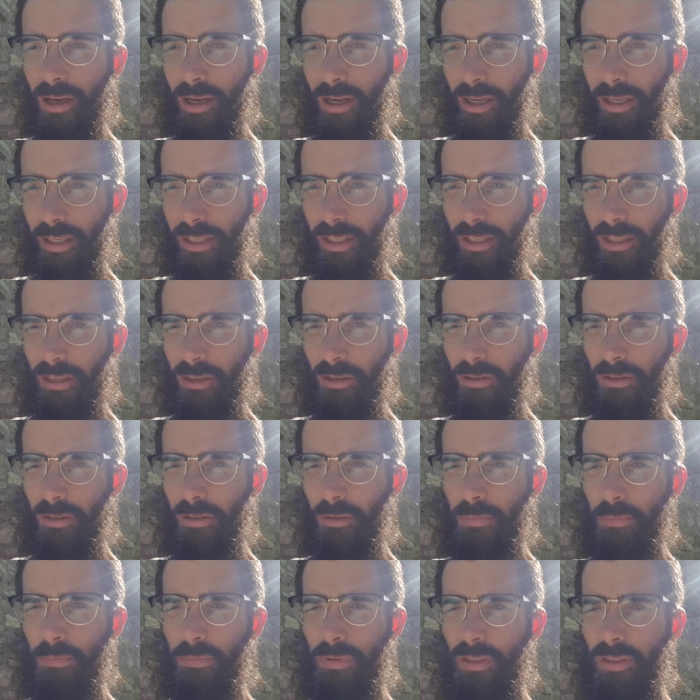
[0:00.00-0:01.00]
I cannot
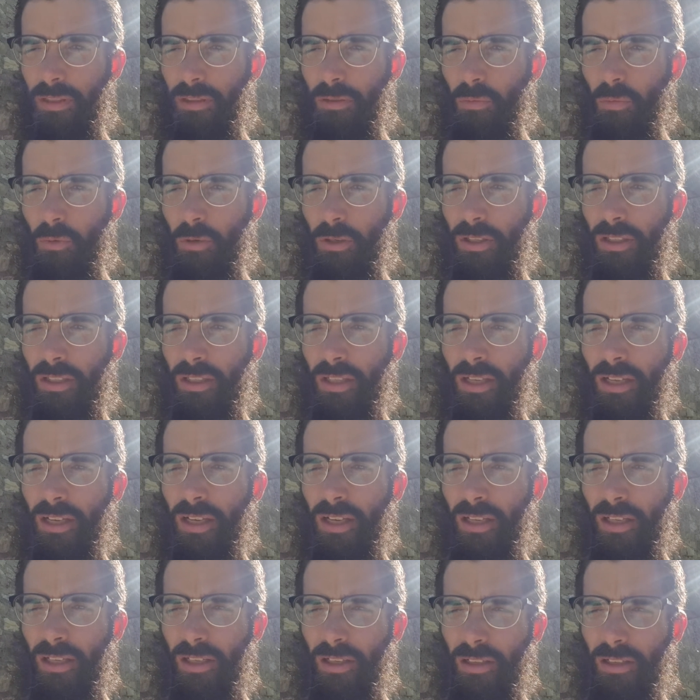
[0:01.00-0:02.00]
speak the word,
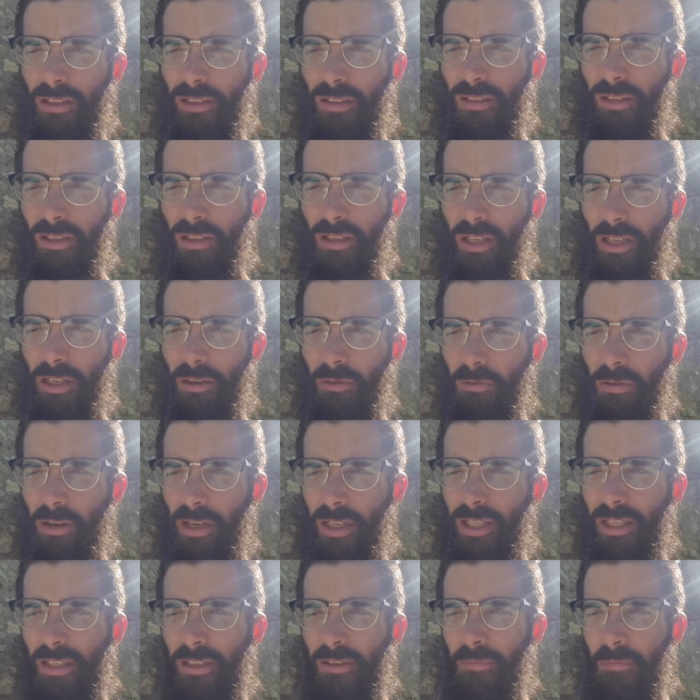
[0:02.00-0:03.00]
constantly
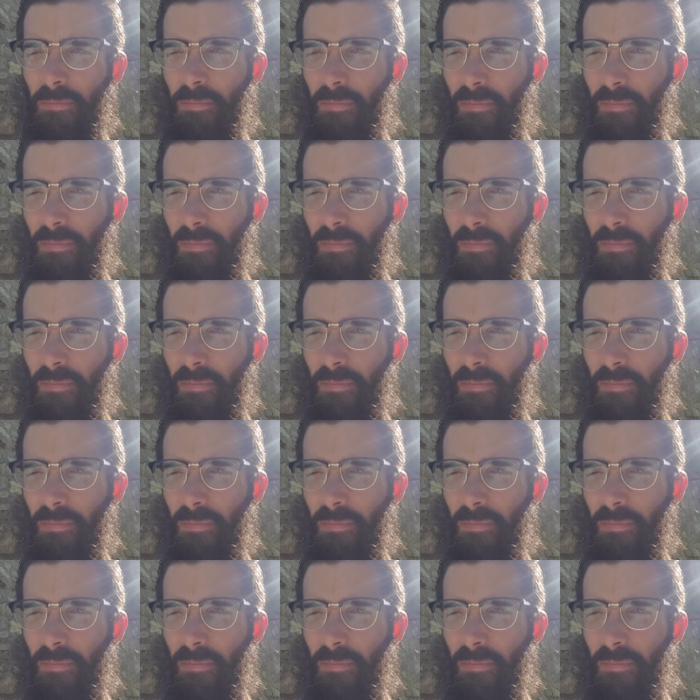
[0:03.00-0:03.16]
running.